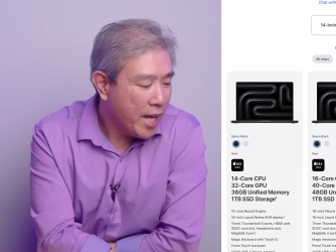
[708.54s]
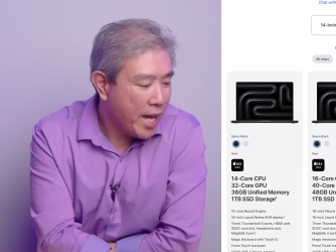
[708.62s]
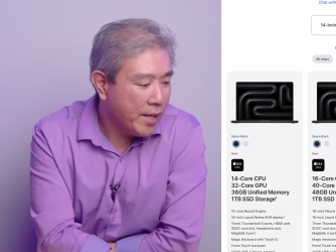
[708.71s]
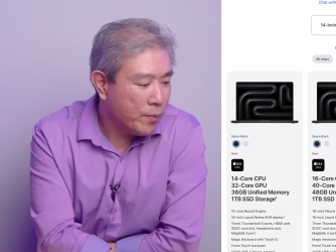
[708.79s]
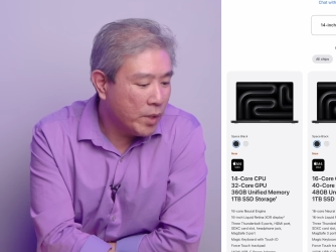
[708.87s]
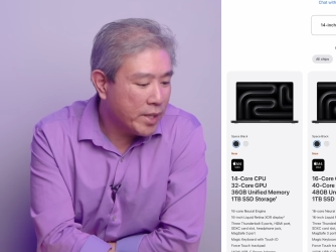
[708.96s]

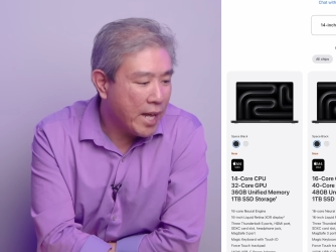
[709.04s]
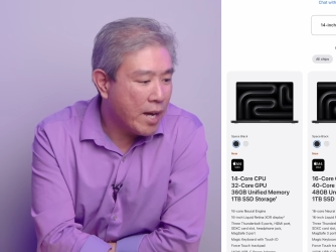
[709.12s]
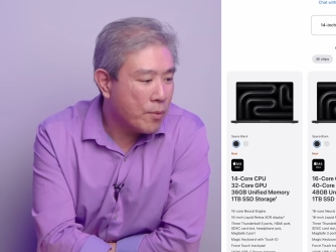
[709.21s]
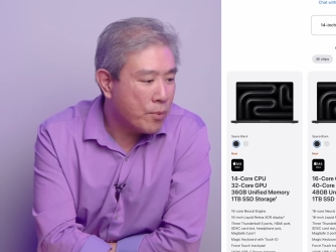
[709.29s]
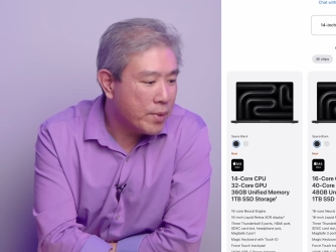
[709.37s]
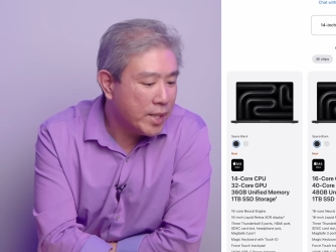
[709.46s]
And what
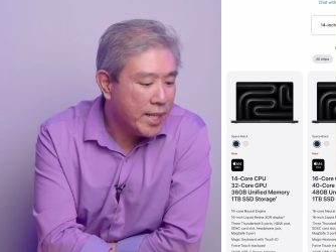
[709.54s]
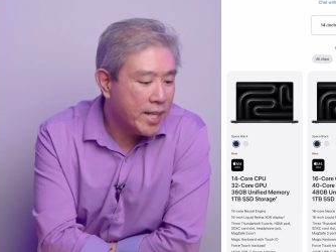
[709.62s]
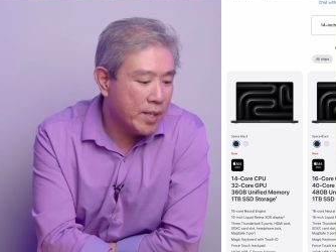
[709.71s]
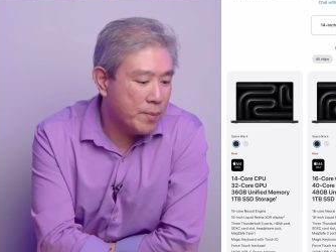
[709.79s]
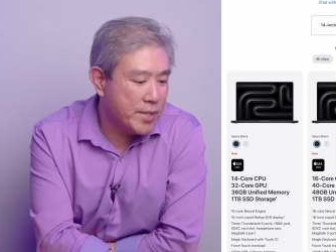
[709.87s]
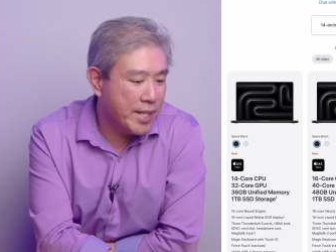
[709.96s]
that really
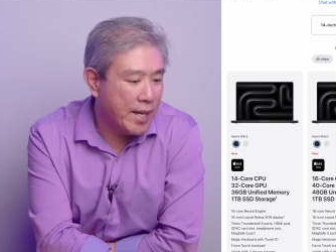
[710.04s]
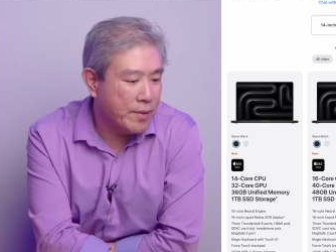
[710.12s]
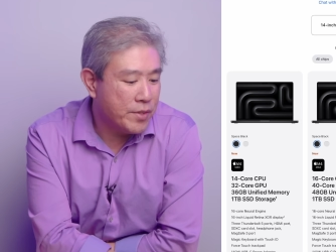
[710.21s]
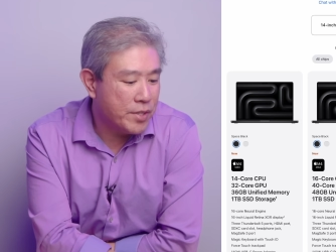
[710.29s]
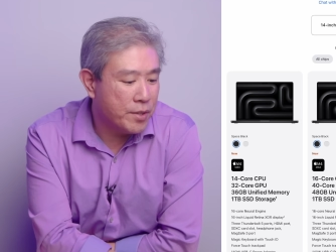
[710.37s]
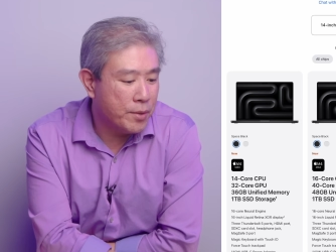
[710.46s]
comes
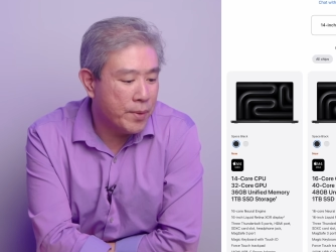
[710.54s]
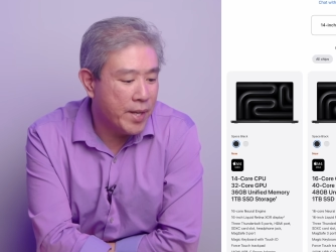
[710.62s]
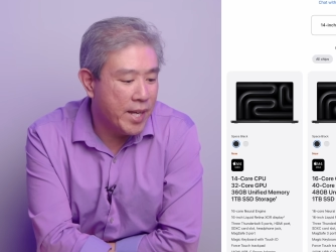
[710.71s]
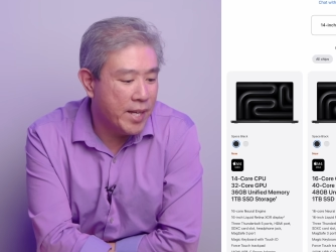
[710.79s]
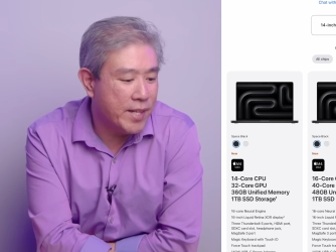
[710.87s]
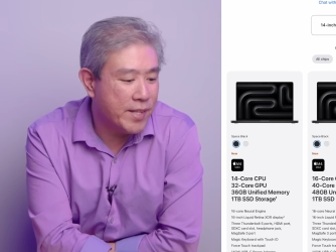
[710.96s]
down to
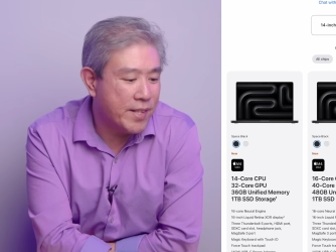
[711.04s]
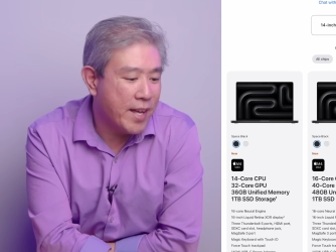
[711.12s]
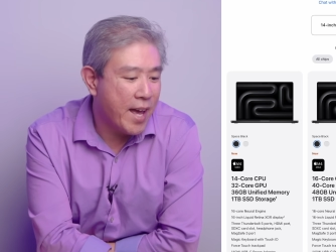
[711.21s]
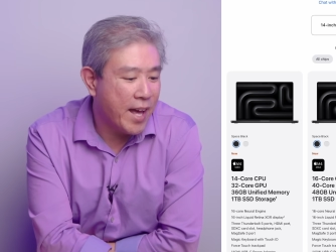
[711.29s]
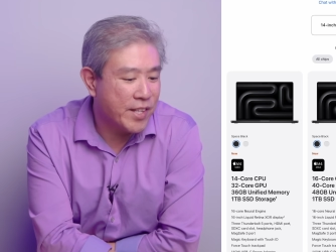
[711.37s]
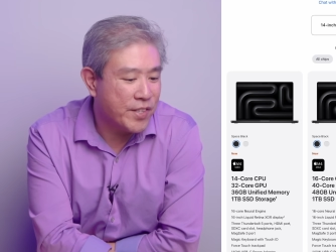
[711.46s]
is
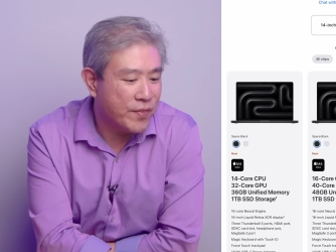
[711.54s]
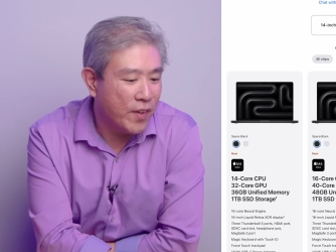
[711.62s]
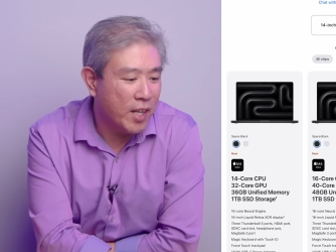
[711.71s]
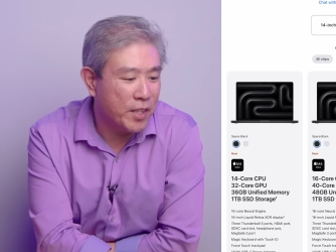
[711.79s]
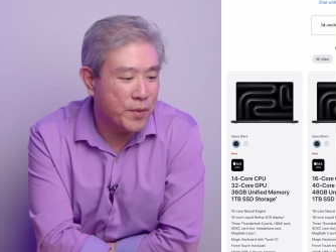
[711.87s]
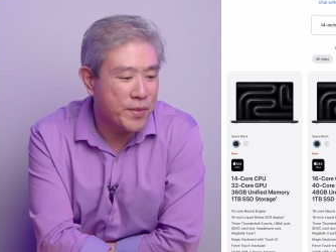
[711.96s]
as
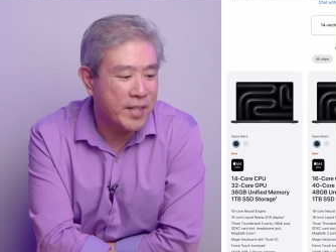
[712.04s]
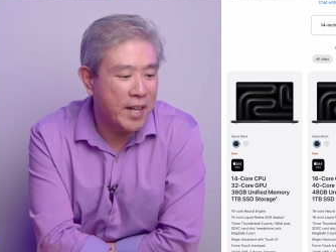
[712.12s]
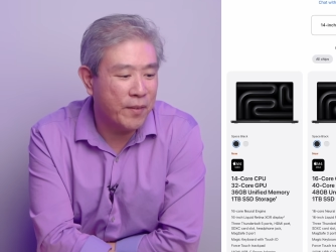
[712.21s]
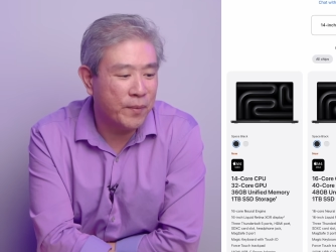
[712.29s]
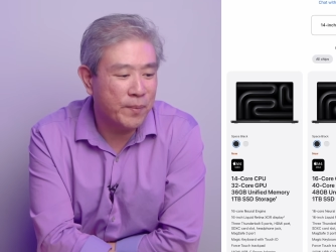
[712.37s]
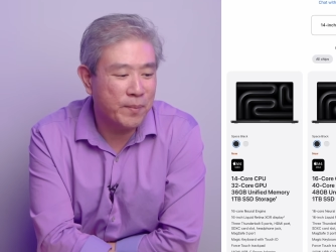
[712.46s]
follows.
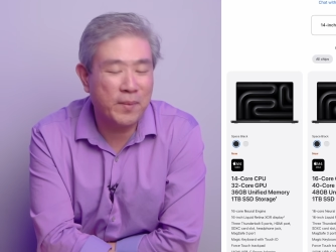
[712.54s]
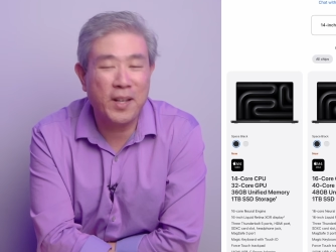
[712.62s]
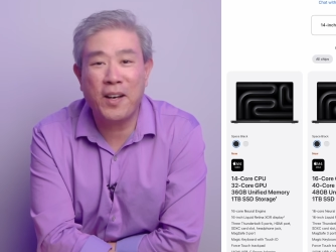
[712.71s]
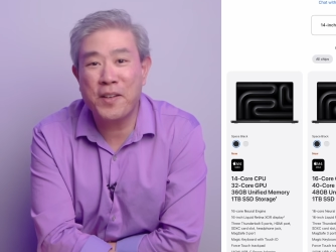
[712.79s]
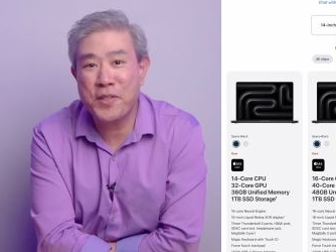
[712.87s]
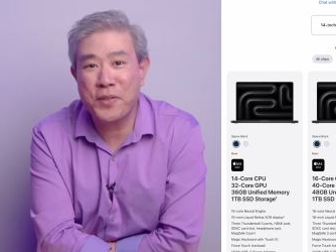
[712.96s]
Now,
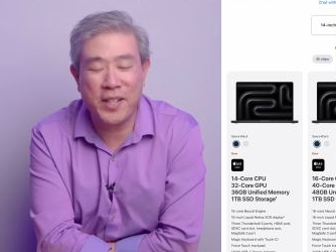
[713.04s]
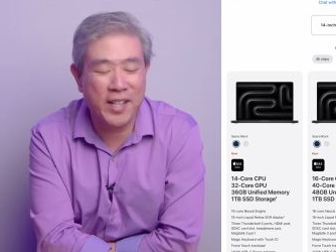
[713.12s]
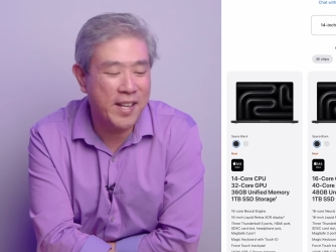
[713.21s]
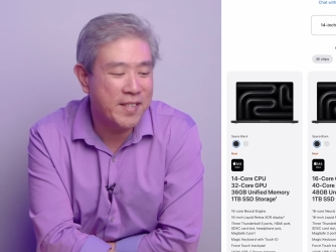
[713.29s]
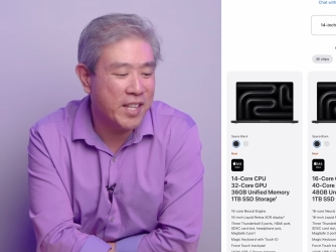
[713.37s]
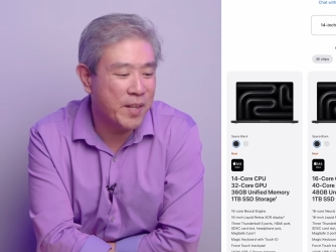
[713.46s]
also, the
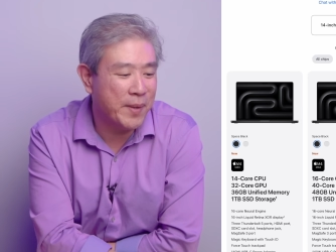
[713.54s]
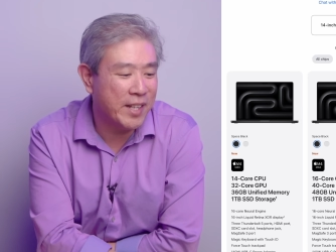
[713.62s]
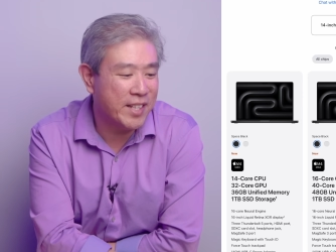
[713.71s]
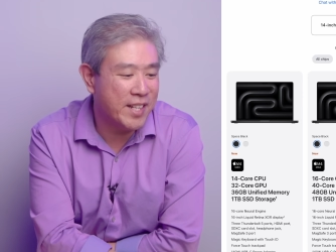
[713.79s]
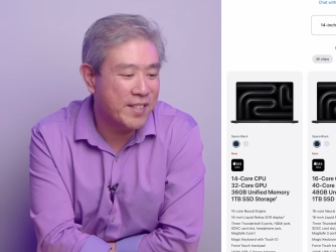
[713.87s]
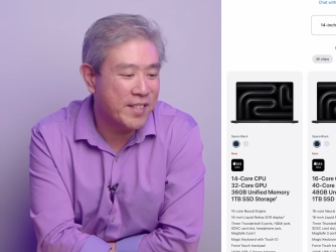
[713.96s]
nice thing
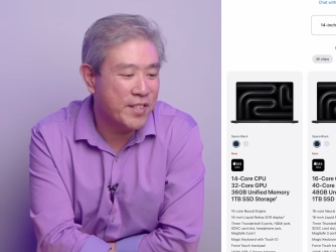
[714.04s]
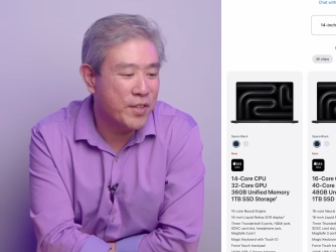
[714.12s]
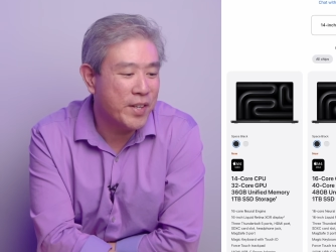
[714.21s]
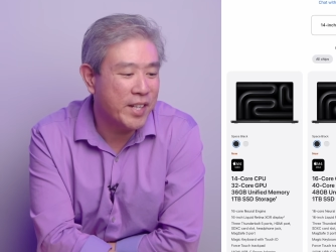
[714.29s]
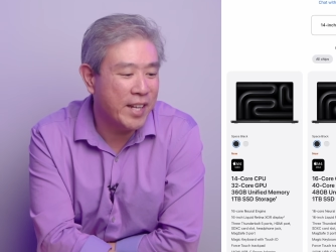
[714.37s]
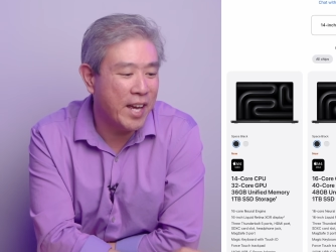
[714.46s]
about these is
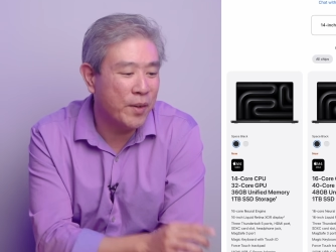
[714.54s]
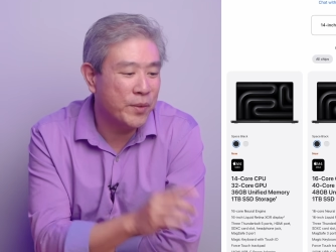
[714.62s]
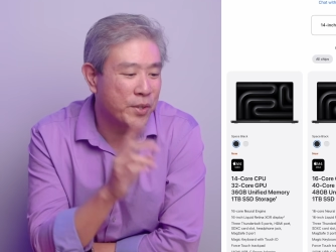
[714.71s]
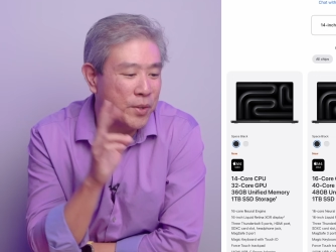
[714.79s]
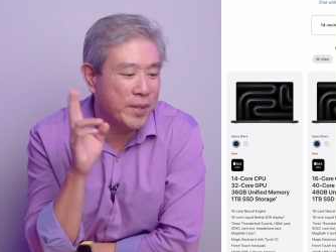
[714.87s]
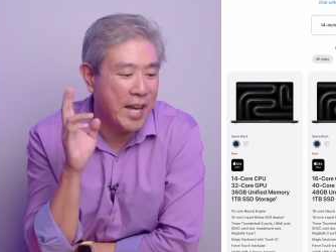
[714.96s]
you can now
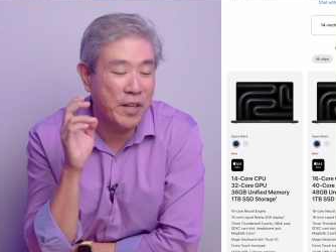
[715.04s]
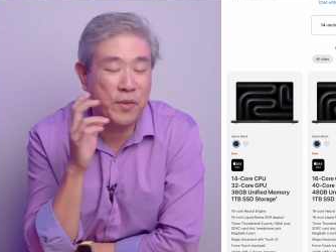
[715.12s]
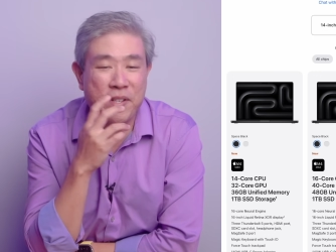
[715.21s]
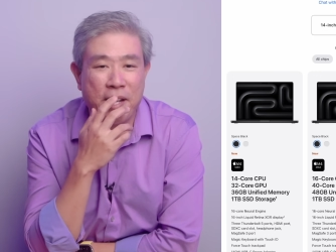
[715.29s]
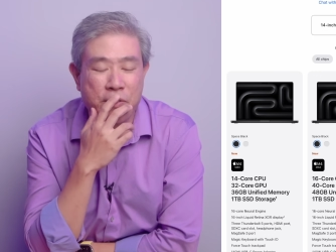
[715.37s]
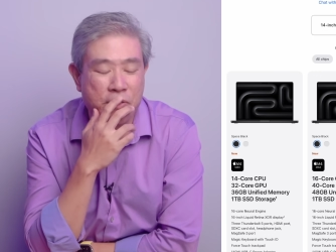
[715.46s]
do
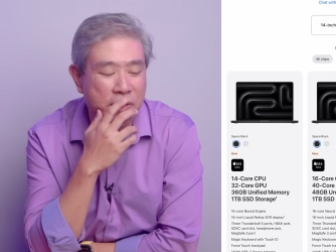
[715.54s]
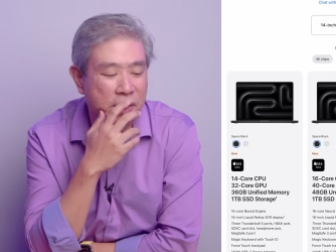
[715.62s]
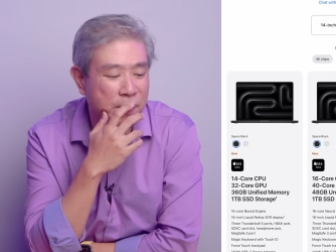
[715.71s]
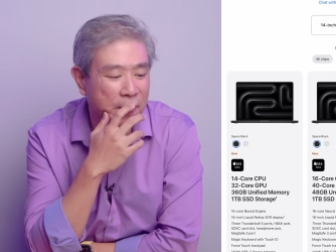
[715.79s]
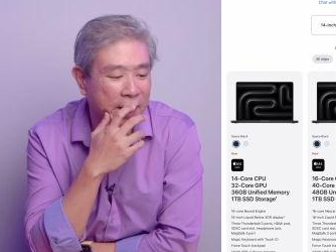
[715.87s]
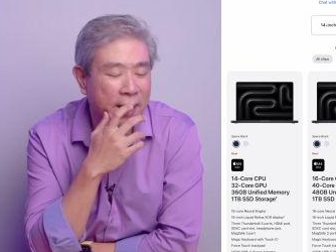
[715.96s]
nano texture
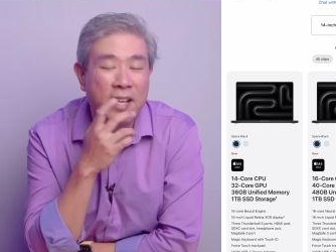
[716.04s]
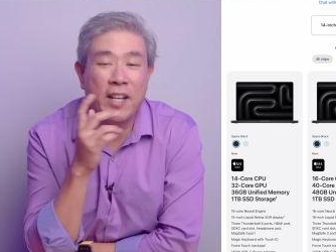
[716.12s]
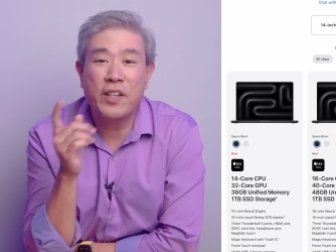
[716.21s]
display.